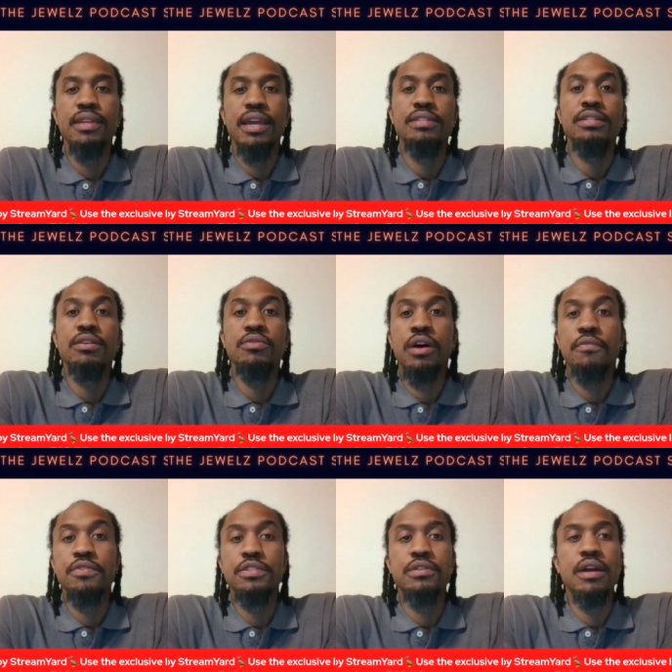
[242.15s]
as a loan
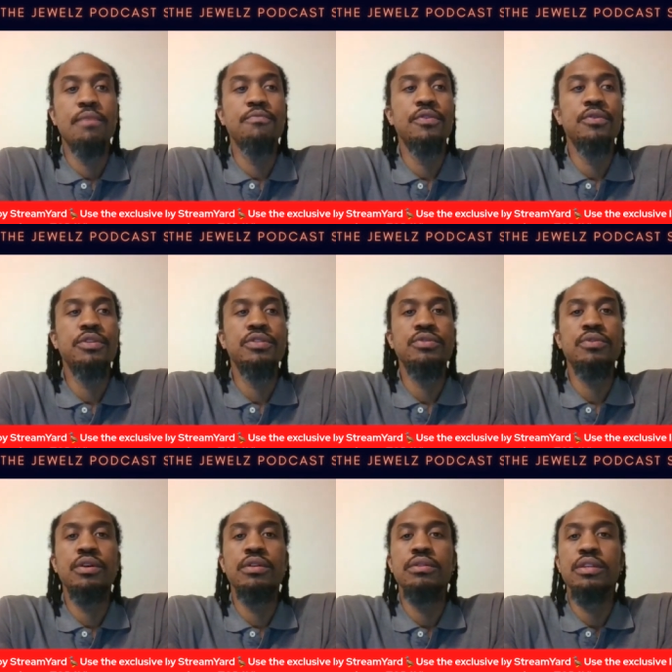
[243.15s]
officer, I'm focused on